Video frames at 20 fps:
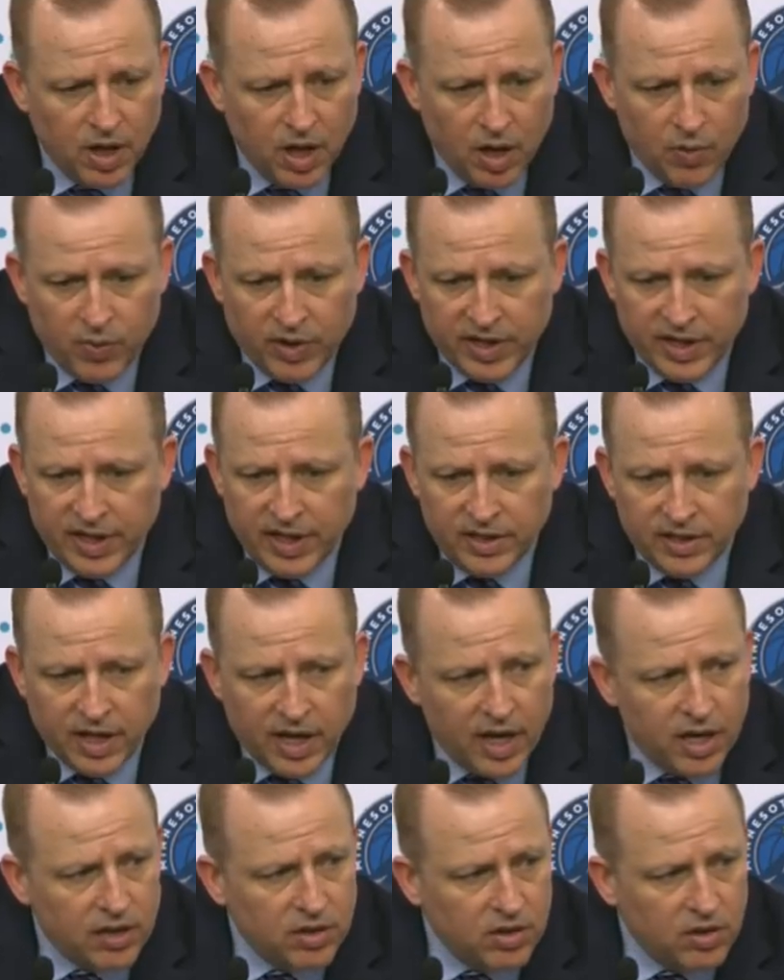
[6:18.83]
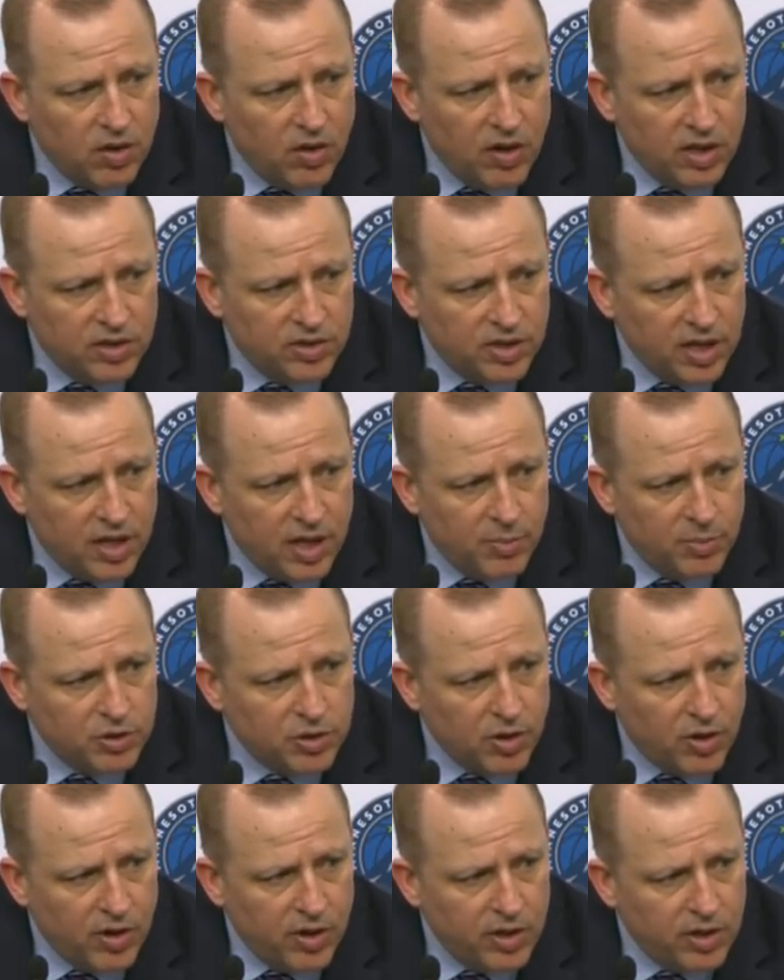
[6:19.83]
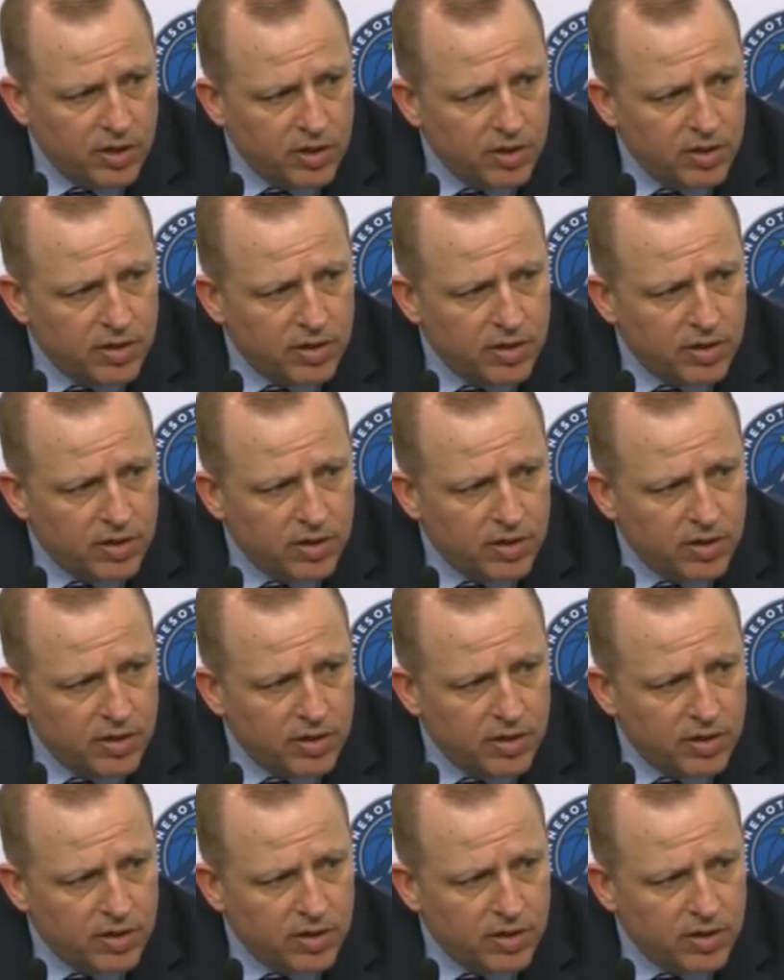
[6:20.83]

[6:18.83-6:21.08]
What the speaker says: And we need that. Go ahead, Sid. I'm sorry.